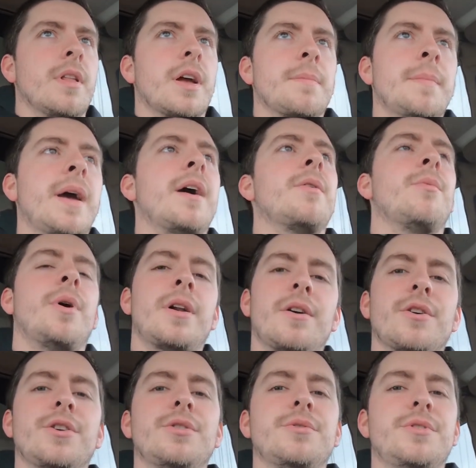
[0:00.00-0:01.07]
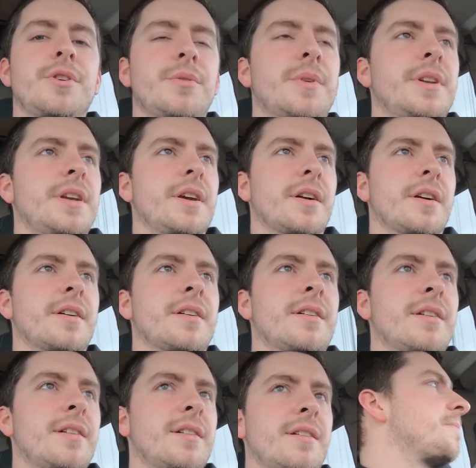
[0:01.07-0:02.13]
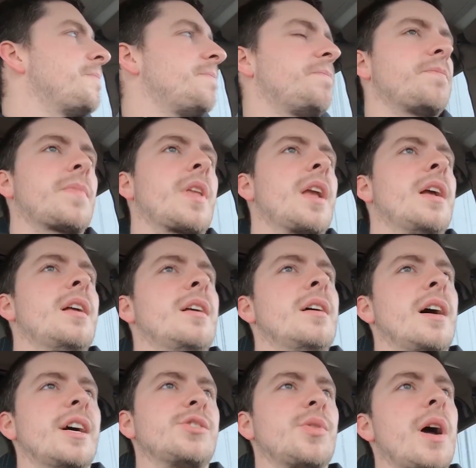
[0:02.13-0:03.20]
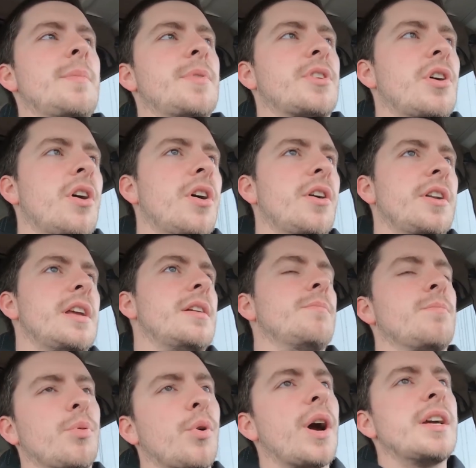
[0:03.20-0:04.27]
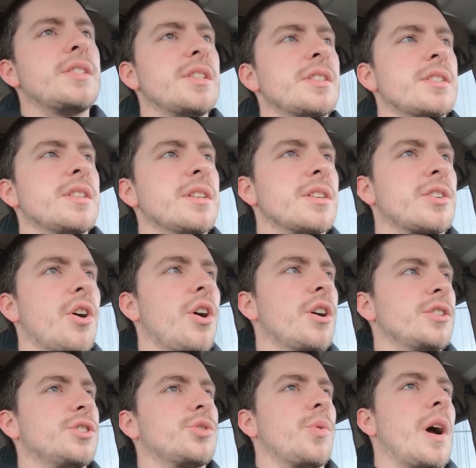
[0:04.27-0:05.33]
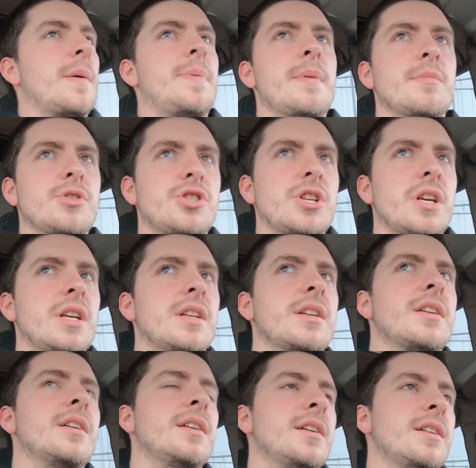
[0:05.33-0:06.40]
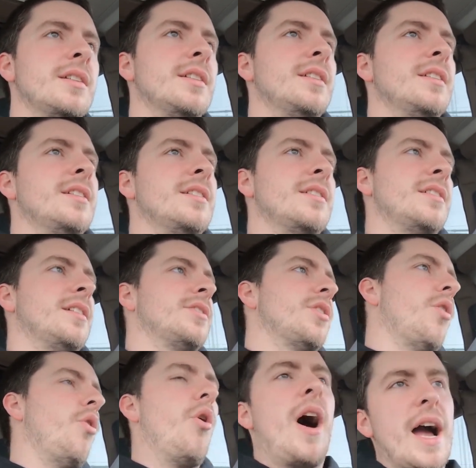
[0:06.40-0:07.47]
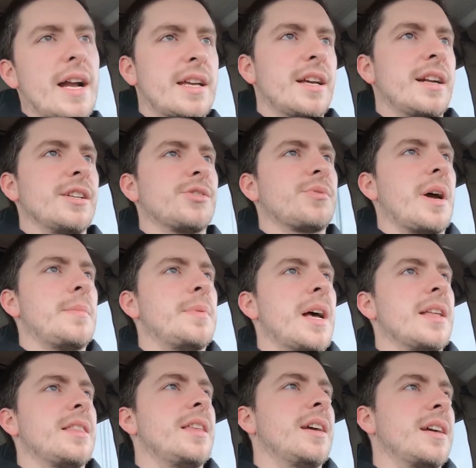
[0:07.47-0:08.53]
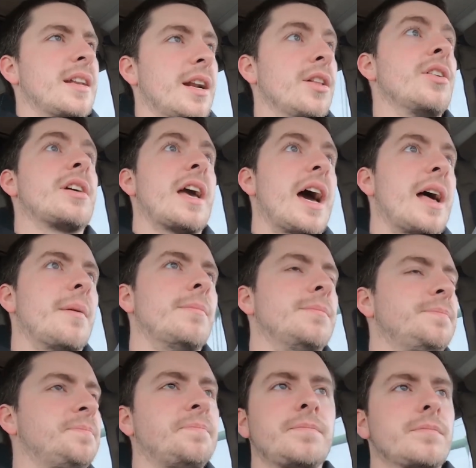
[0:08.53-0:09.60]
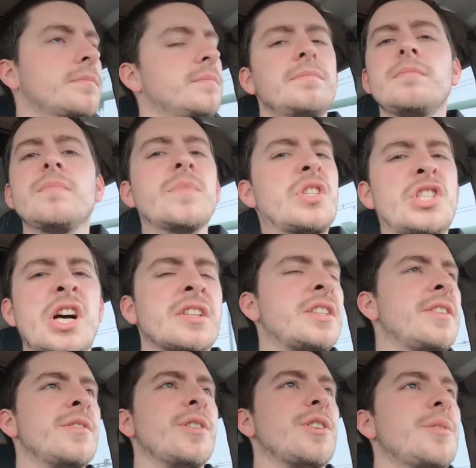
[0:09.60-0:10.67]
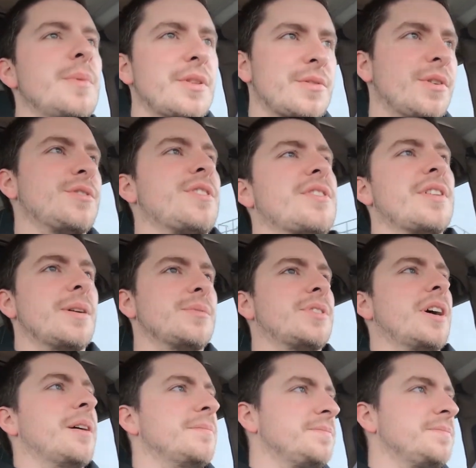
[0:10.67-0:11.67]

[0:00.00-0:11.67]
man, what are you doing here? I swipe the card, he braces the card swiping machine. Whack, and I swipe that thing and I look at him. Doesn't even look at me, throws a thumbs up.